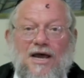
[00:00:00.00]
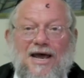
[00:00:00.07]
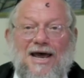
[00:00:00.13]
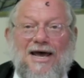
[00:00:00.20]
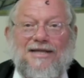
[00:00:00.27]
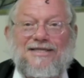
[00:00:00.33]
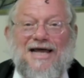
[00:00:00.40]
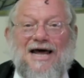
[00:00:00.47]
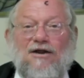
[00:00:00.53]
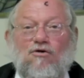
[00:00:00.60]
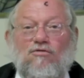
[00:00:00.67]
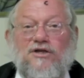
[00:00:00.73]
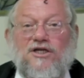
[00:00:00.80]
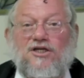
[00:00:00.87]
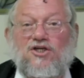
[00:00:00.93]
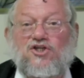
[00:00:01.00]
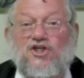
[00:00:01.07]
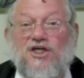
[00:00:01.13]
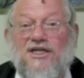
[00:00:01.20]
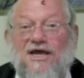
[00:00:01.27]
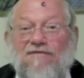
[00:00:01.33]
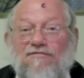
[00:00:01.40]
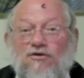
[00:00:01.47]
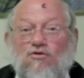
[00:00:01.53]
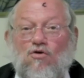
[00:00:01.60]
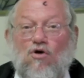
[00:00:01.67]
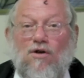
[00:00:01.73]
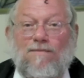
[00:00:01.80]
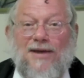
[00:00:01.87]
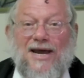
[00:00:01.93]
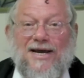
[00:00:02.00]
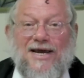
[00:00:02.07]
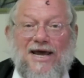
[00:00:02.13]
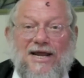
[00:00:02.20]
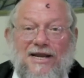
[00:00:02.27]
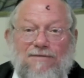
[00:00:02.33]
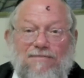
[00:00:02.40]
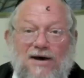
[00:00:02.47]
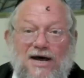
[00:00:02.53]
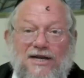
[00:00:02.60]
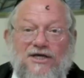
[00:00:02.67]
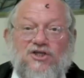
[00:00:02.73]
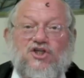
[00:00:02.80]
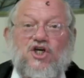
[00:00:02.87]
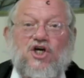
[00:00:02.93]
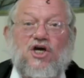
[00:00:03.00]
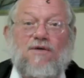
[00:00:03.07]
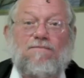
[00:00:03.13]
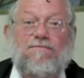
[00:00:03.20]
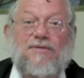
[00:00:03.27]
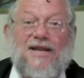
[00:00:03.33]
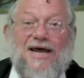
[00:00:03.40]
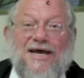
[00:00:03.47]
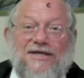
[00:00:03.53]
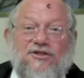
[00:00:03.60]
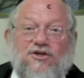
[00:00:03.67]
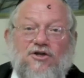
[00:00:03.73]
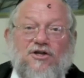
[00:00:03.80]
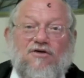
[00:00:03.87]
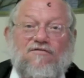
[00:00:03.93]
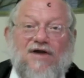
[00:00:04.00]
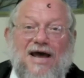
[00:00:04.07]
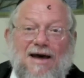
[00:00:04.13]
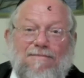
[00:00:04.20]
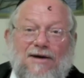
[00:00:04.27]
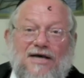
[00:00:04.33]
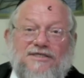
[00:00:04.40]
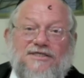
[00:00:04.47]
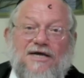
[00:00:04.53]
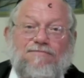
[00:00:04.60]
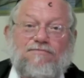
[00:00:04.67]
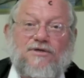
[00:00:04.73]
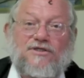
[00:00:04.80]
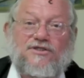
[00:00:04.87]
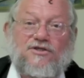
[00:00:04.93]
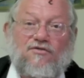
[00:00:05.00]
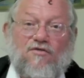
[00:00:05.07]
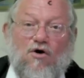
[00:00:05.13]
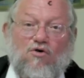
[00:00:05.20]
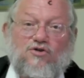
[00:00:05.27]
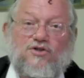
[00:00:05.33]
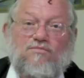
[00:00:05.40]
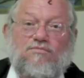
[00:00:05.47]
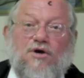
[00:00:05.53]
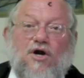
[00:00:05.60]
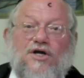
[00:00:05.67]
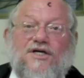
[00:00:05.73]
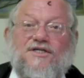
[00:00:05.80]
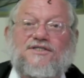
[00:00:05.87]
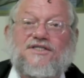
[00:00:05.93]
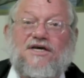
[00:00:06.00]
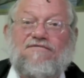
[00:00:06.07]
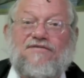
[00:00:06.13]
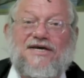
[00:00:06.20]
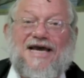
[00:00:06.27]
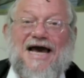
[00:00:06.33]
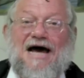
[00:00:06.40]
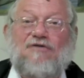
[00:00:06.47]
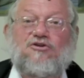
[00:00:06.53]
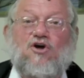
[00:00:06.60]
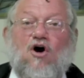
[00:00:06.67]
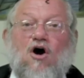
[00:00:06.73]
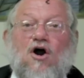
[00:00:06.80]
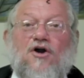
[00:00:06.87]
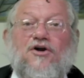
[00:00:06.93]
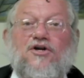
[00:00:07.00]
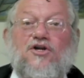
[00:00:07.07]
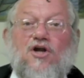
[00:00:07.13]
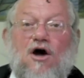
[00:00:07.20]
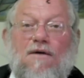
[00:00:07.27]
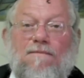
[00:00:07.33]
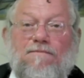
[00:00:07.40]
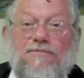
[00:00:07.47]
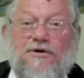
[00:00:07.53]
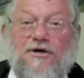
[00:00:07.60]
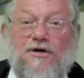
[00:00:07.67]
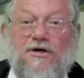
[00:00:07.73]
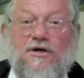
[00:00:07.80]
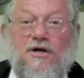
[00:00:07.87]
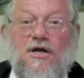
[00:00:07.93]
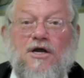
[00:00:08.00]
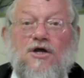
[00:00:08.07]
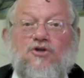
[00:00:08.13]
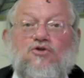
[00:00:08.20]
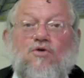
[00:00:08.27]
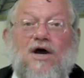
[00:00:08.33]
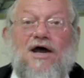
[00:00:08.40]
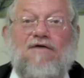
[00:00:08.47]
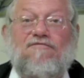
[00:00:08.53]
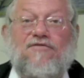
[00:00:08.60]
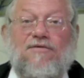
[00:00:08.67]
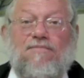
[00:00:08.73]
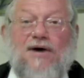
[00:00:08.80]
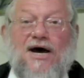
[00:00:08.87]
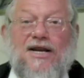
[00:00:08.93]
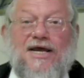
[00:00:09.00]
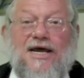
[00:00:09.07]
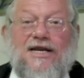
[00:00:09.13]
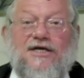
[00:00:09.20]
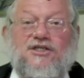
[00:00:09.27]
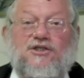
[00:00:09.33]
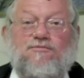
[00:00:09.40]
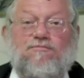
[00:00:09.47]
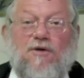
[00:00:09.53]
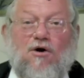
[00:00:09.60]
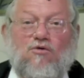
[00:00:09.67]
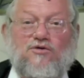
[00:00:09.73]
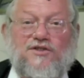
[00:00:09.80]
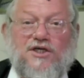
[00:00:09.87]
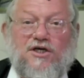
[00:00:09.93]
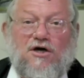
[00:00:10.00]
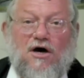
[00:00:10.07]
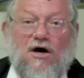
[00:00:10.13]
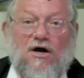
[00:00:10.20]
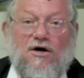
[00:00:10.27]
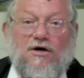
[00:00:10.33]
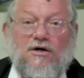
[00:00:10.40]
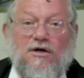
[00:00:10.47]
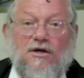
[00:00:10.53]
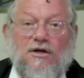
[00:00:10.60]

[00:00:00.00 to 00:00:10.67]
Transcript: And not only did she never call back anybody, she complained to the rabbis that Mr. Rosenberg is giving out her number to everybody and exposing her.